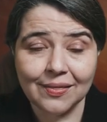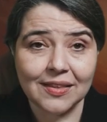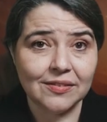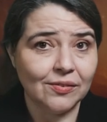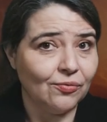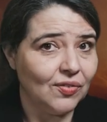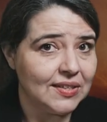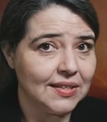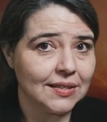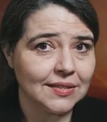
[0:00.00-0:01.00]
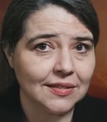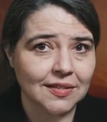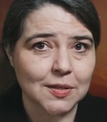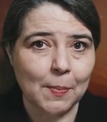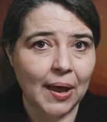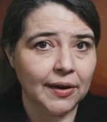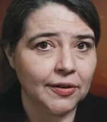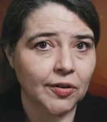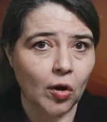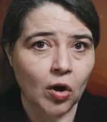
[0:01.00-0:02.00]
And this physics
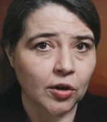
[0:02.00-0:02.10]
inspired